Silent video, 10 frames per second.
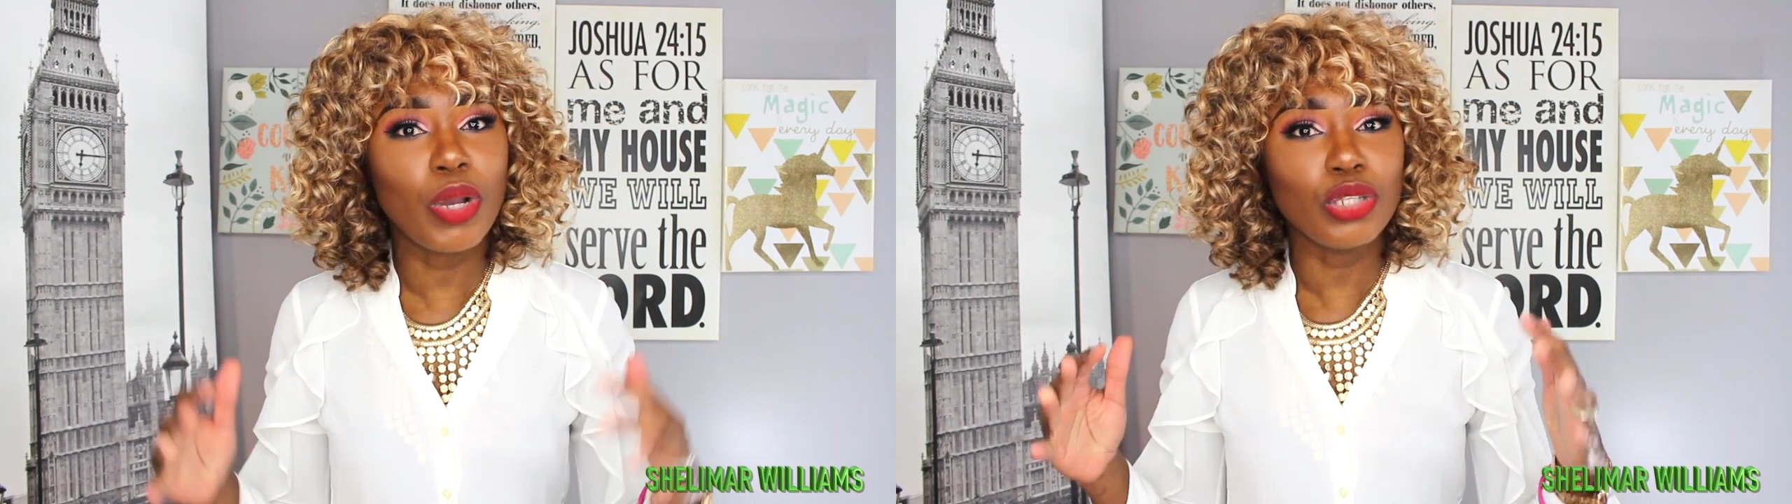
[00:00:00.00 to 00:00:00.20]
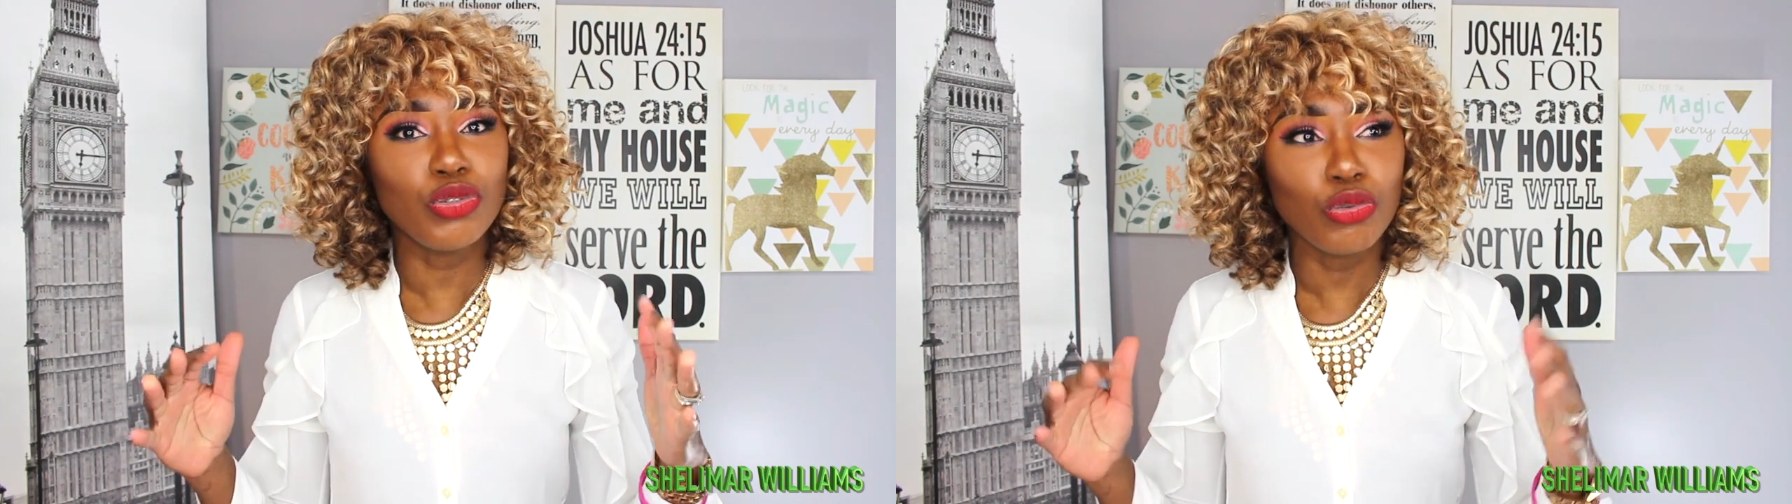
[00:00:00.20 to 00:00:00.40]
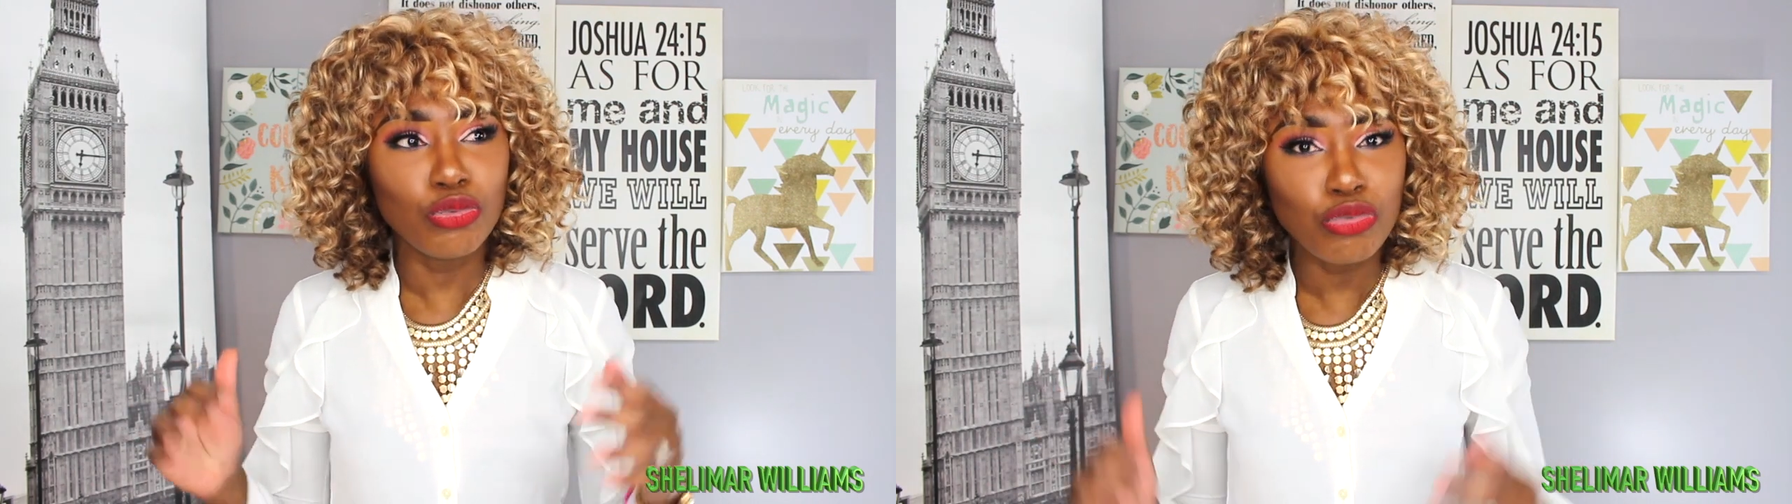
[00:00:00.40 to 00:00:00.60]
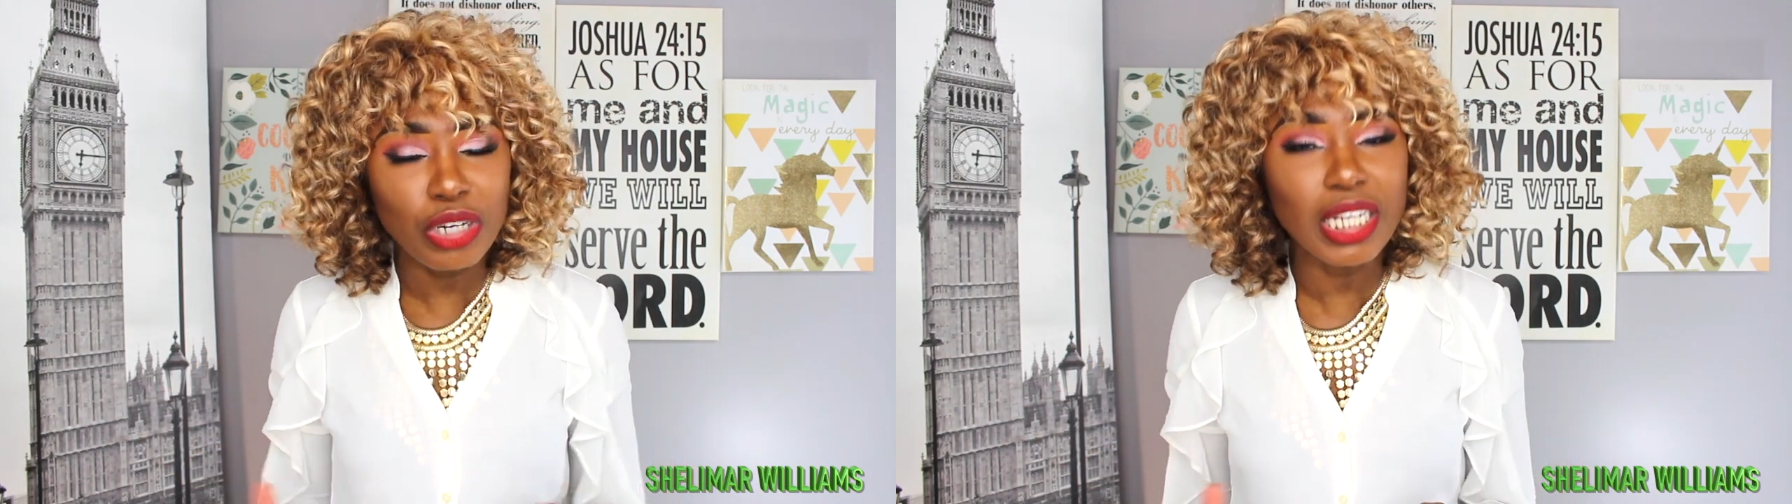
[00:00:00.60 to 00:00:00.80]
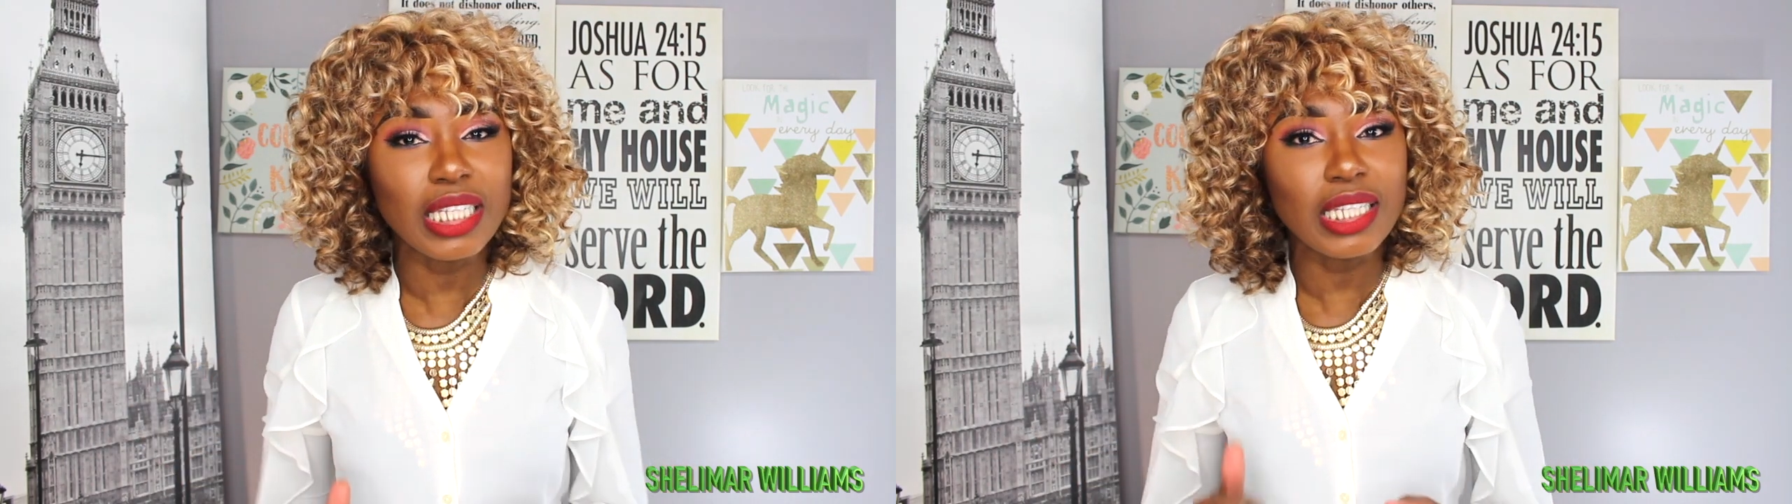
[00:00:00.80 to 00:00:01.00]
well, you
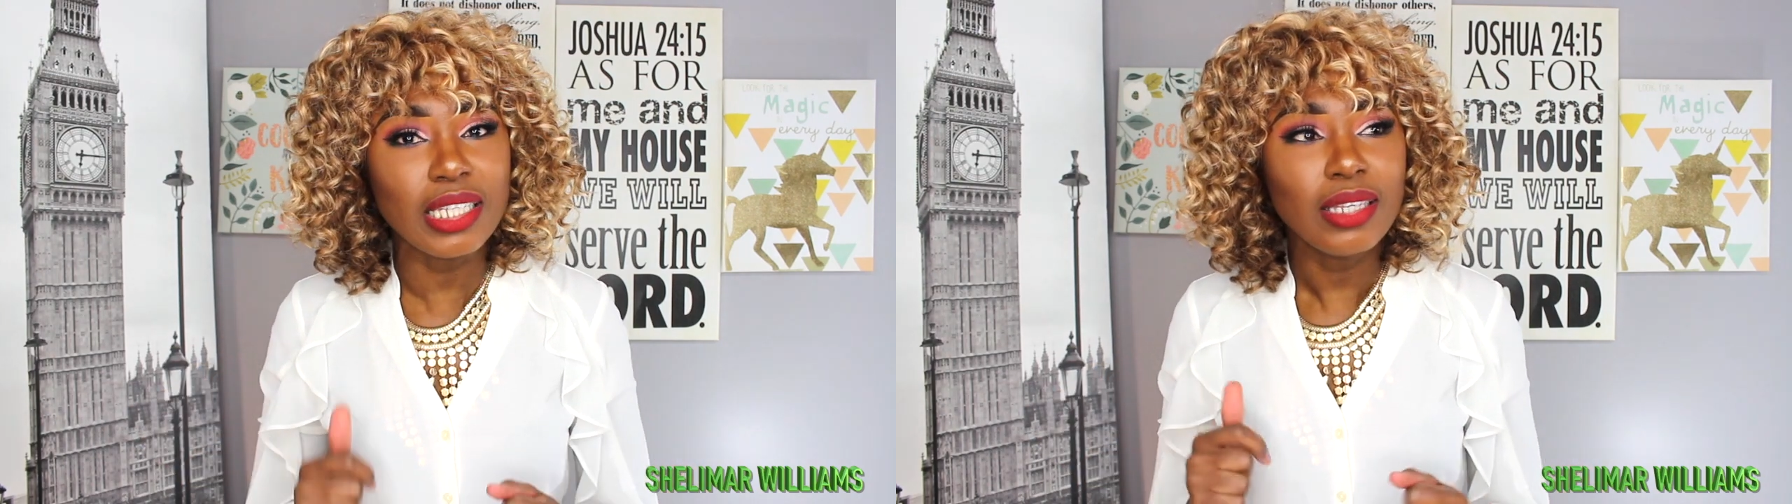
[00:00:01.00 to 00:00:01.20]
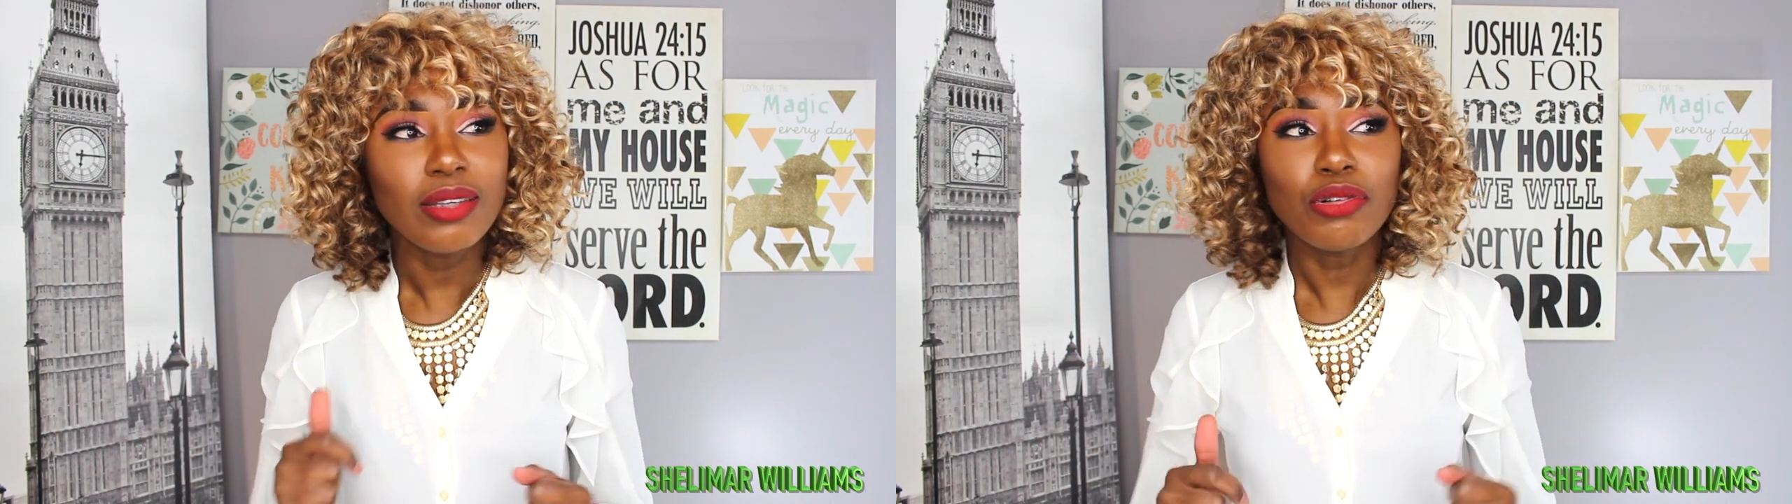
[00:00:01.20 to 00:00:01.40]
really,